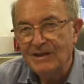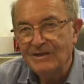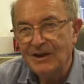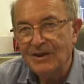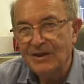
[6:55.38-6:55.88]

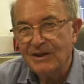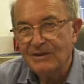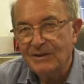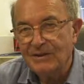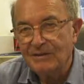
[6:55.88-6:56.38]
So that
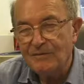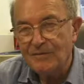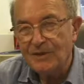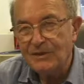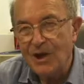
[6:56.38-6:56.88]
there was,
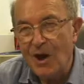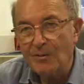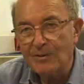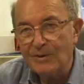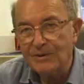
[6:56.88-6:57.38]
from the
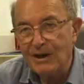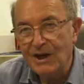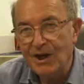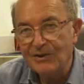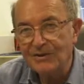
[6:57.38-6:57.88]
top, there was a
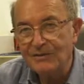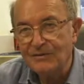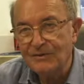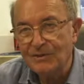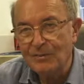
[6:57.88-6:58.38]
lot of
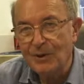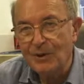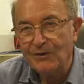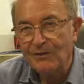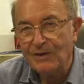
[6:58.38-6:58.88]

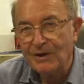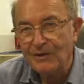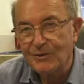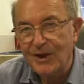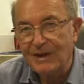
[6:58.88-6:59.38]
support for
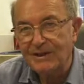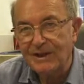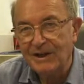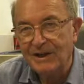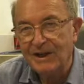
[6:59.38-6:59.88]

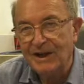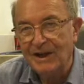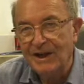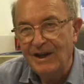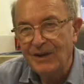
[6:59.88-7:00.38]
creating
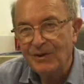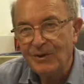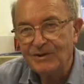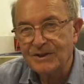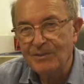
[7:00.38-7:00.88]

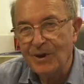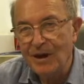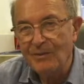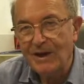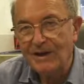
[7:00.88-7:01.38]

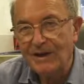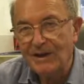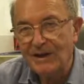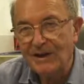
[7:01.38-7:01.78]
cross-departmental